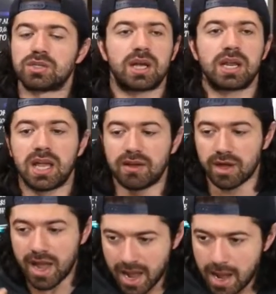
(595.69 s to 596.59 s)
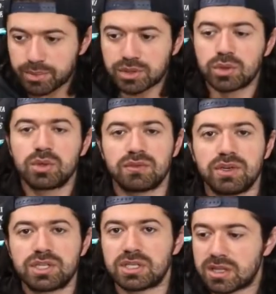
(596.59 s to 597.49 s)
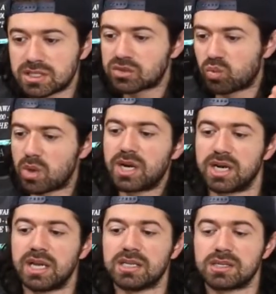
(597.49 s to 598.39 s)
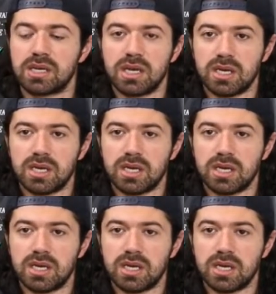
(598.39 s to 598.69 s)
So I can have absolute conviction that this is what it is.